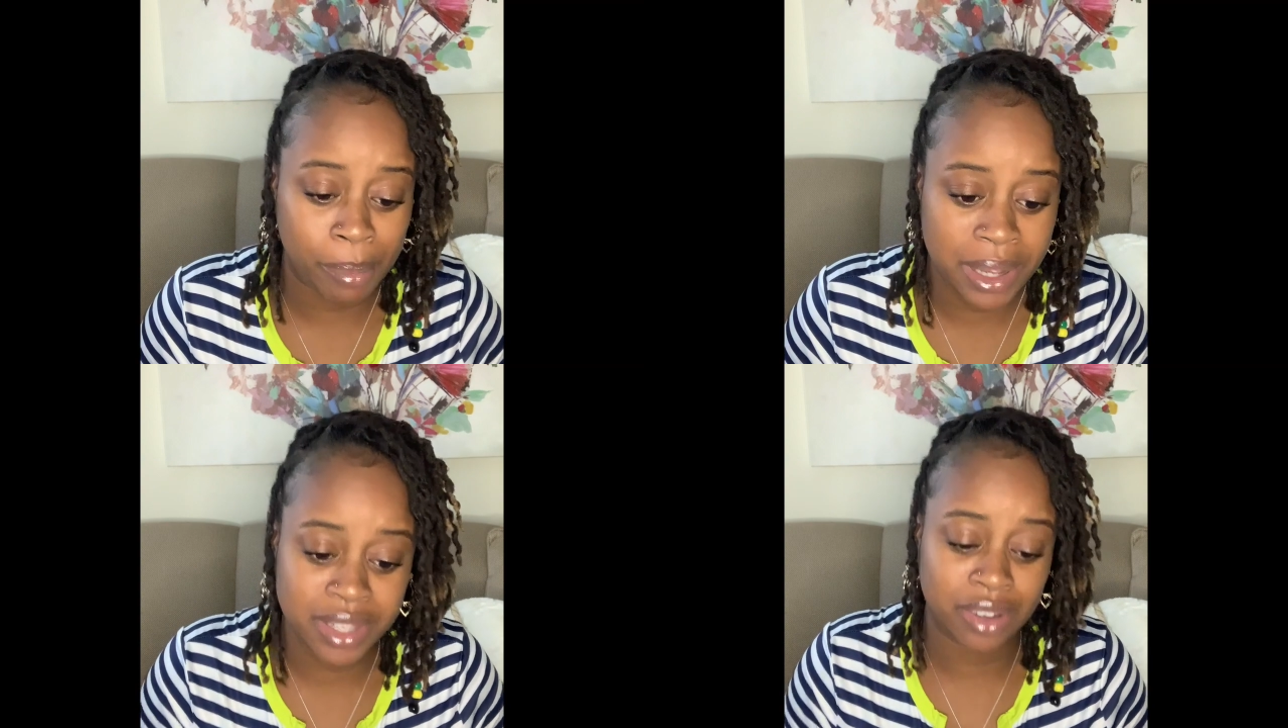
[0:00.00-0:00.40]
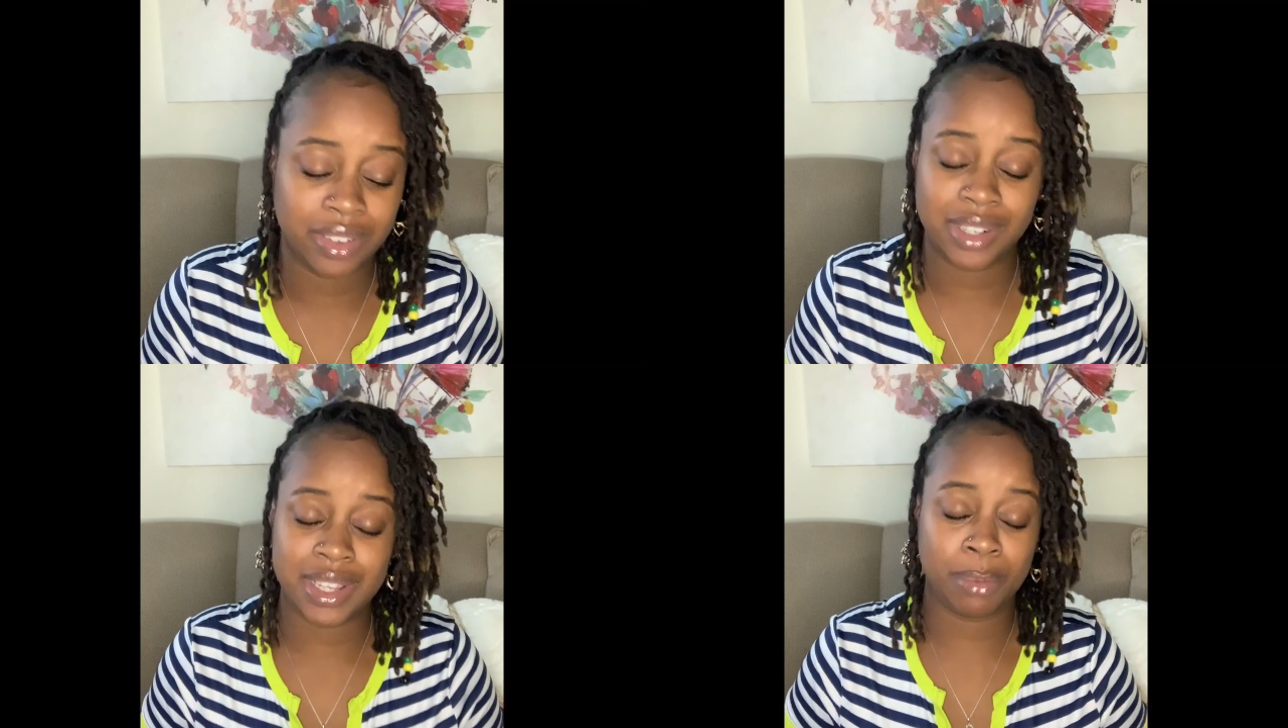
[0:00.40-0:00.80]
myself
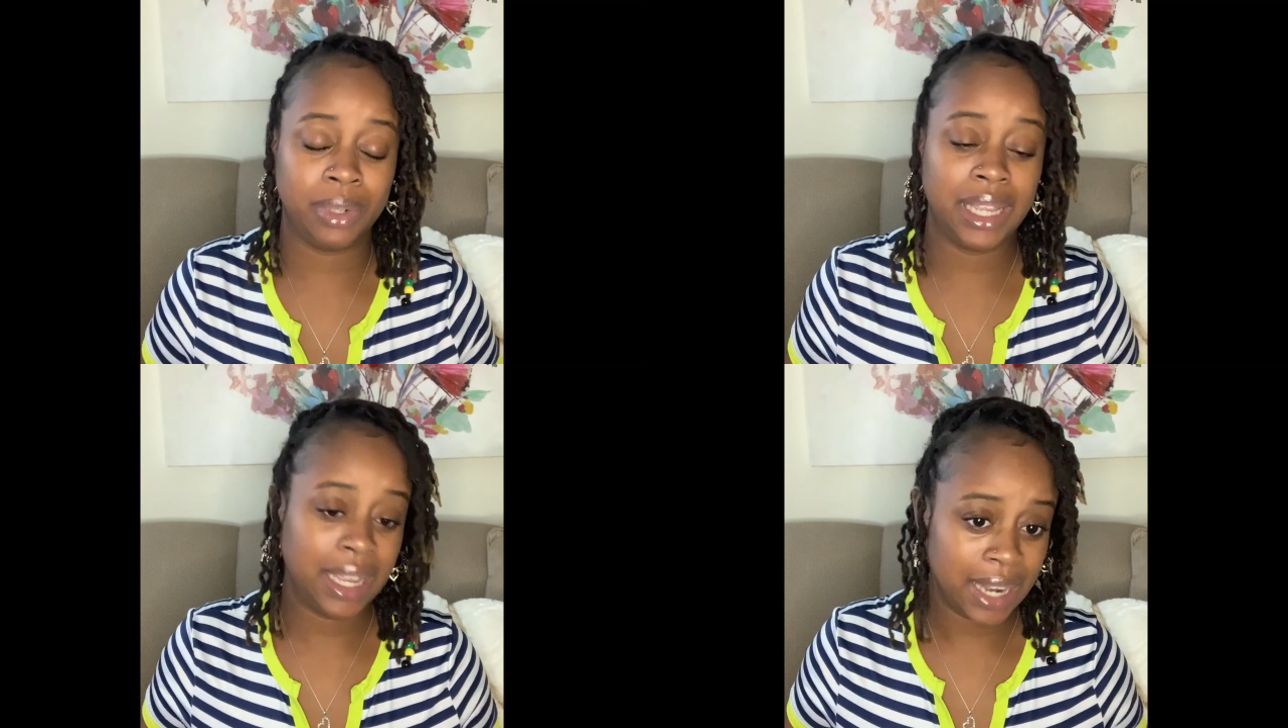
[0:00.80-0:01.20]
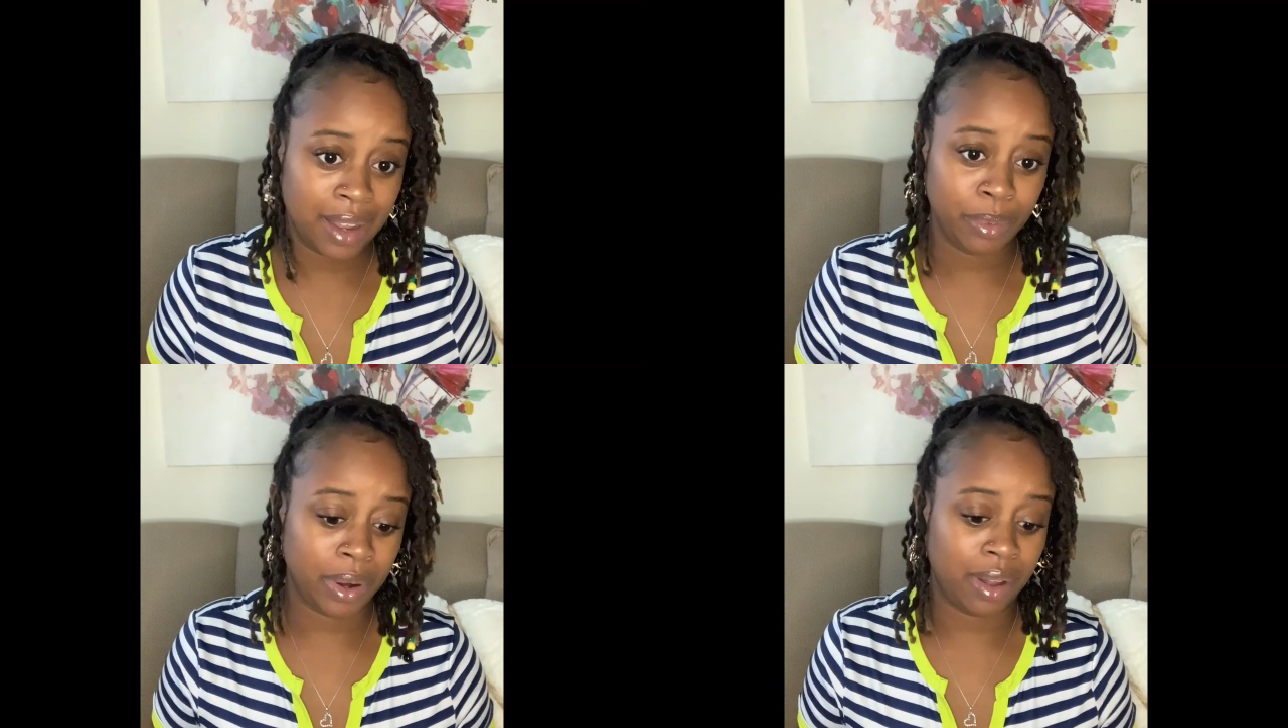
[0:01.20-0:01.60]
on a table laid
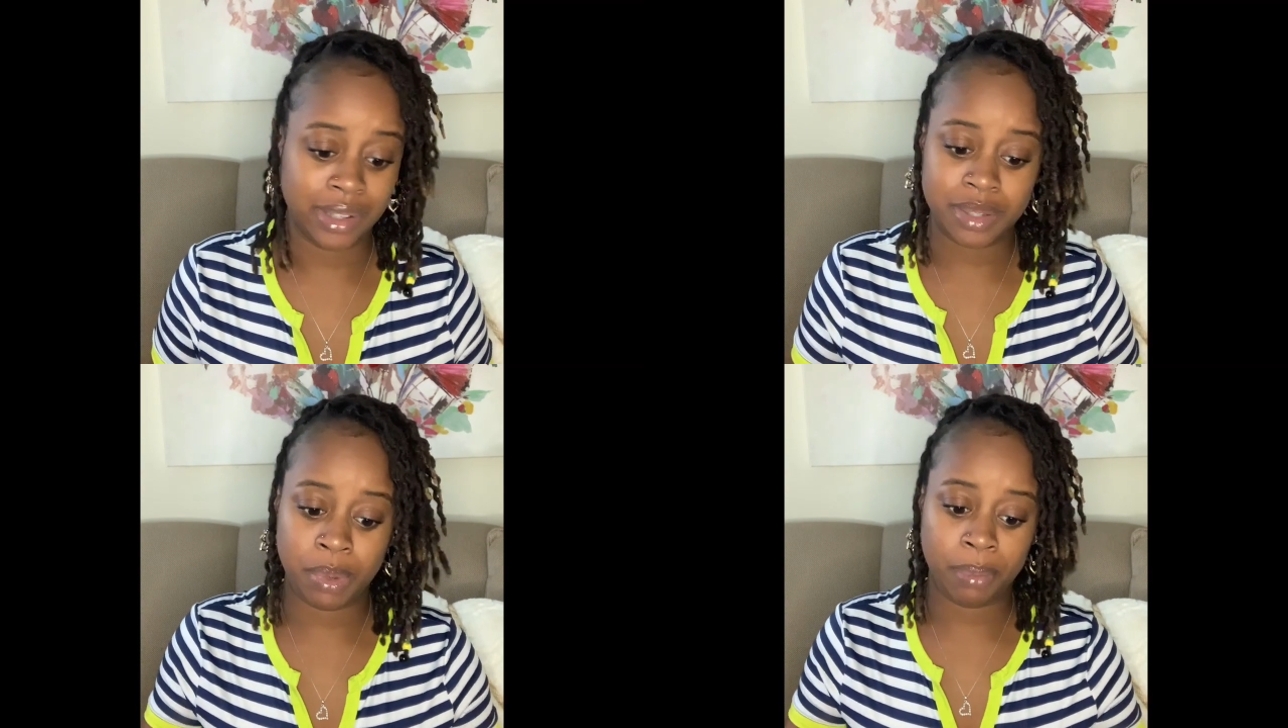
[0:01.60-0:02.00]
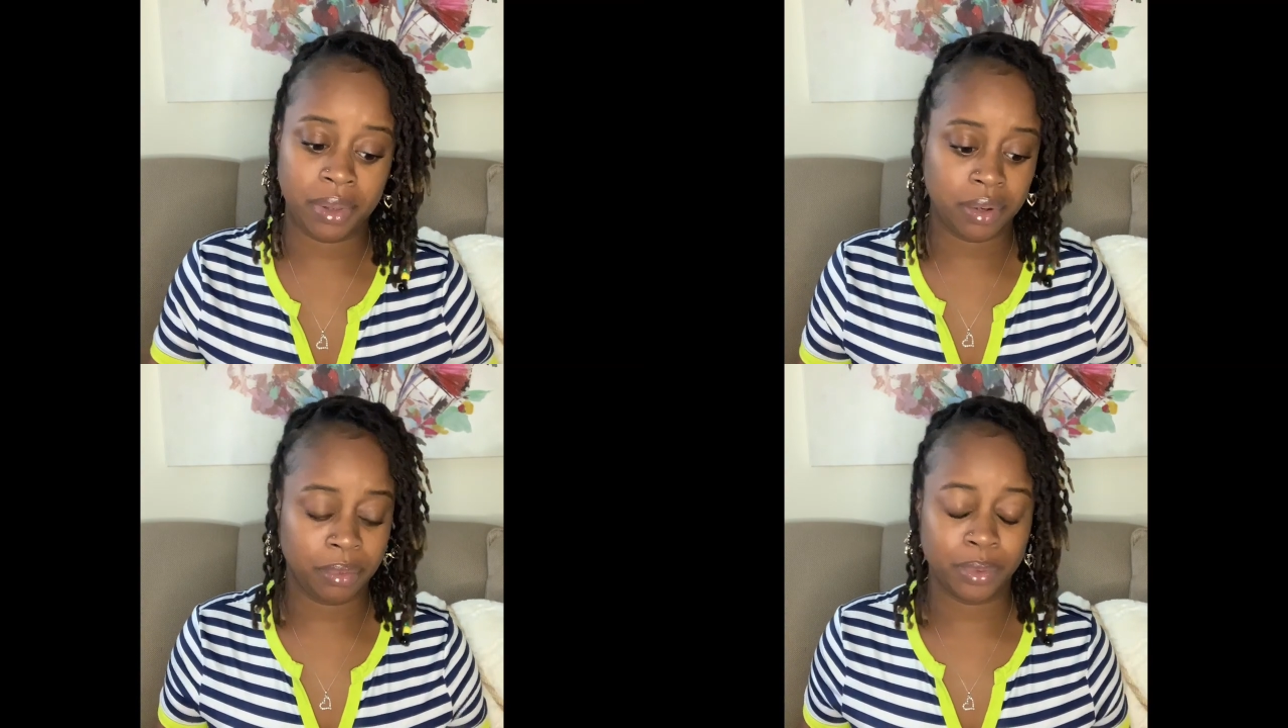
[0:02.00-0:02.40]
out with all these people
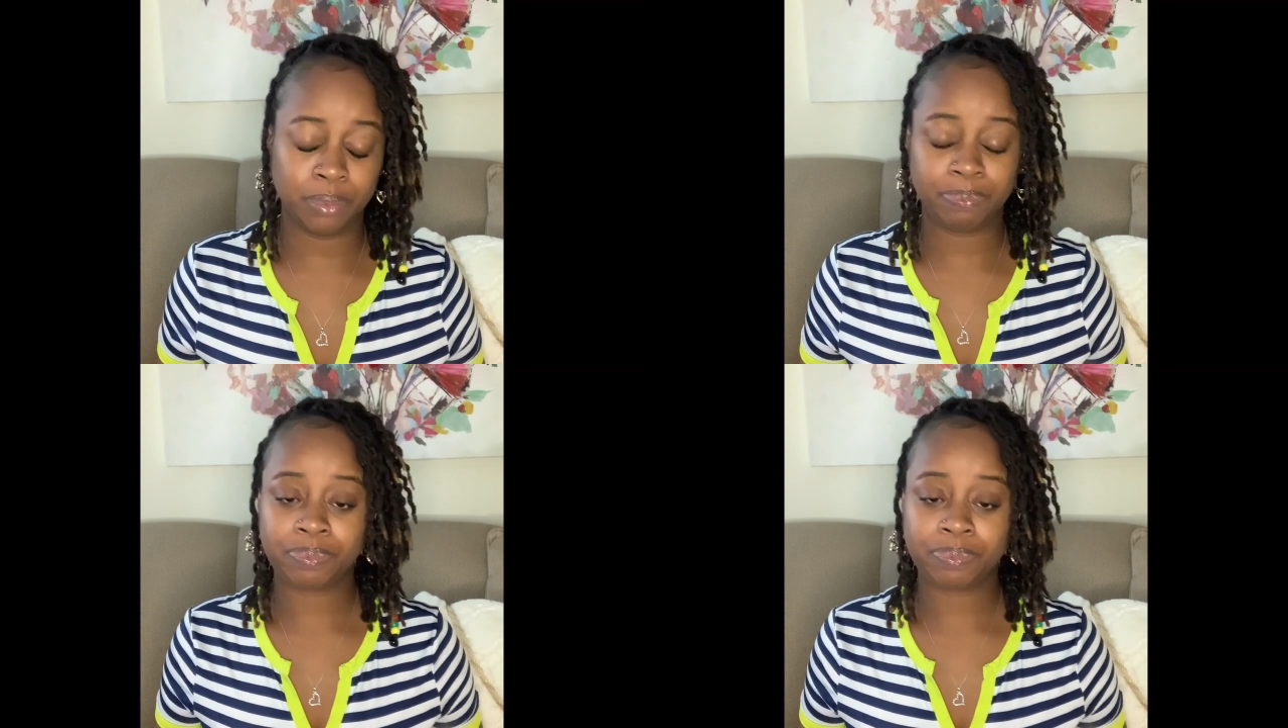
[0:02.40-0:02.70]
in the room.